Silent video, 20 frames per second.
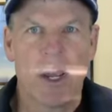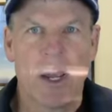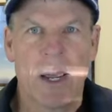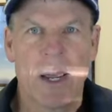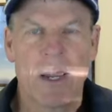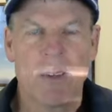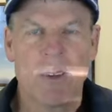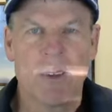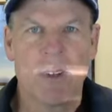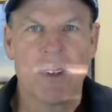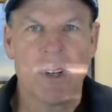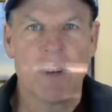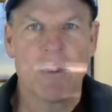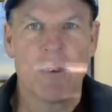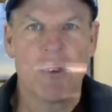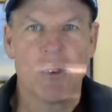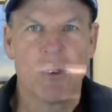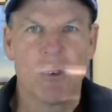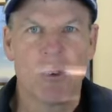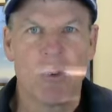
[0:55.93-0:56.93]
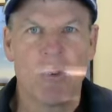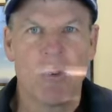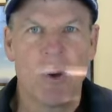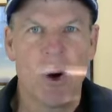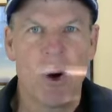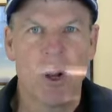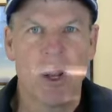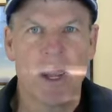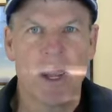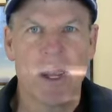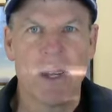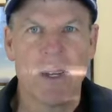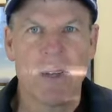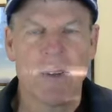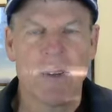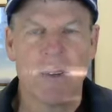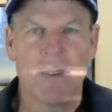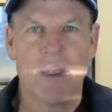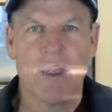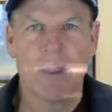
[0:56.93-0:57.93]
as uh, temperatures will fall
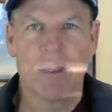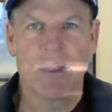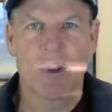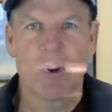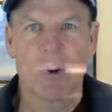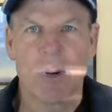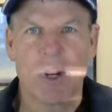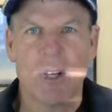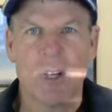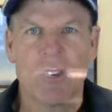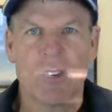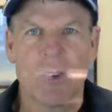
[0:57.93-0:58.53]
into the 30s.